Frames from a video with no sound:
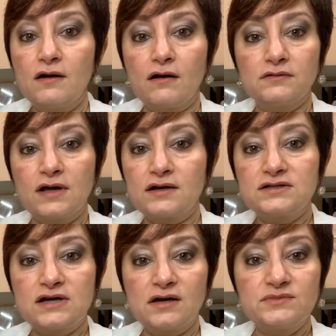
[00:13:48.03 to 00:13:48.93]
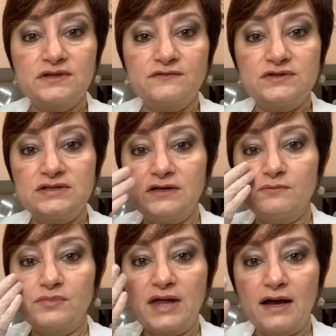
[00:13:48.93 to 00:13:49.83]
a lot of times, I've seen
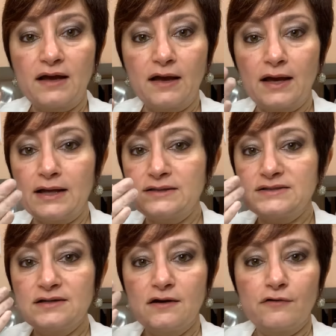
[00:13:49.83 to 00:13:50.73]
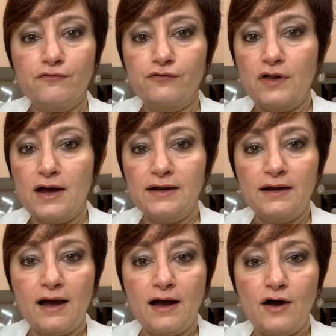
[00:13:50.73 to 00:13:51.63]
blackheads
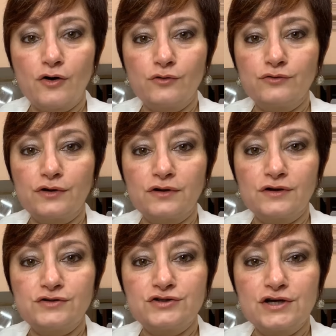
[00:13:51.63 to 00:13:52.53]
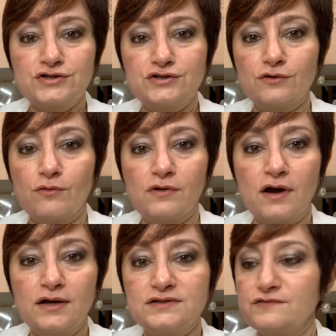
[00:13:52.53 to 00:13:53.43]
flying out and congestion, all
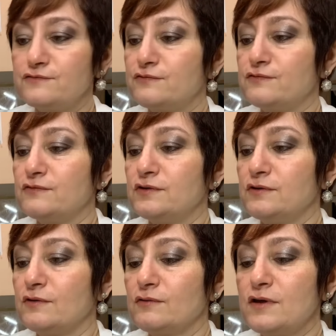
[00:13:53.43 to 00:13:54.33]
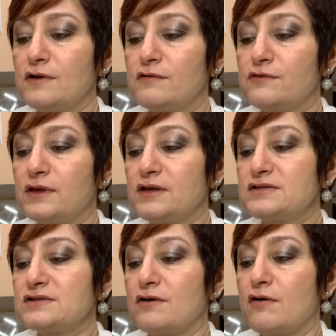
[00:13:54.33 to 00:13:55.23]
kinds of
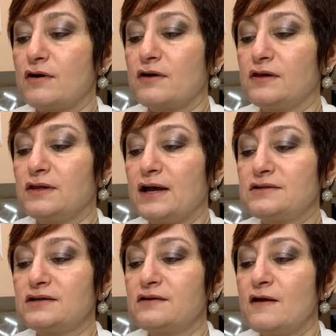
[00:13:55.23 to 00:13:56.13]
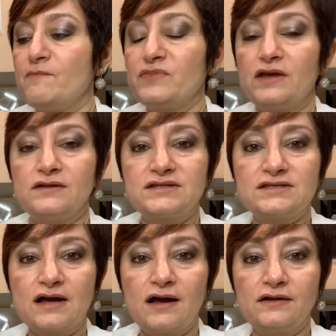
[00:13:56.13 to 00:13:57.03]
things are collected
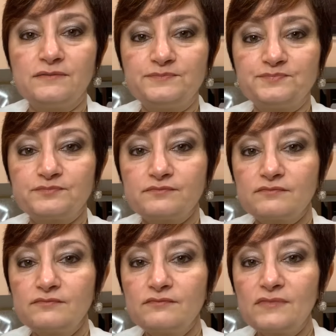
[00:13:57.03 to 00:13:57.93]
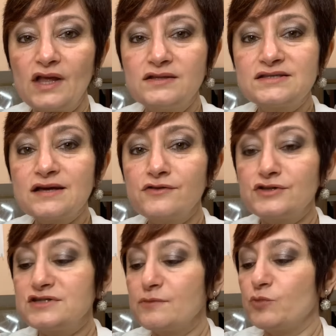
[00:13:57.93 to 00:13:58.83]
inside the
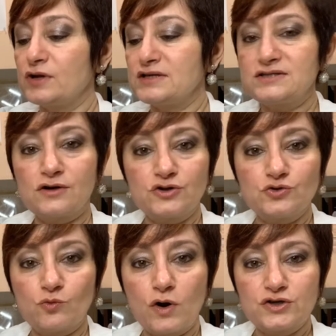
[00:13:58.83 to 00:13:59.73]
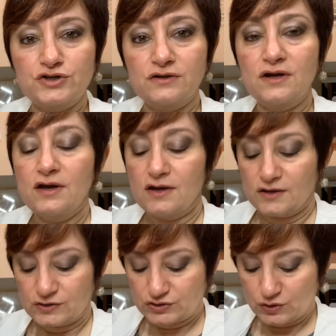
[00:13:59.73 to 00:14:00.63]
tip when I start to wash it.
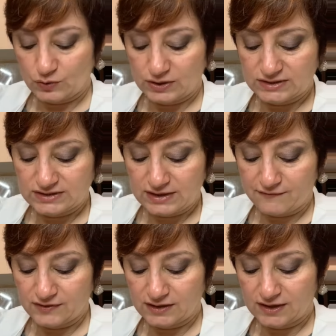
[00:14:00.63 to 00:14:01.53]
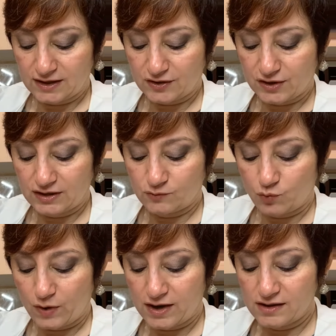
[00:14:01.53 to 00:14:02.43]
So it's definitely a great
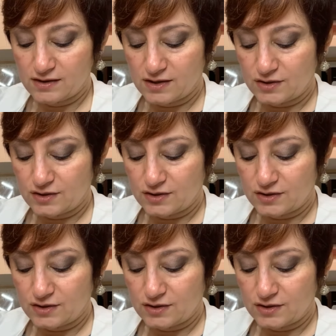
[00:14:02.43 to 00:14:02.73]
way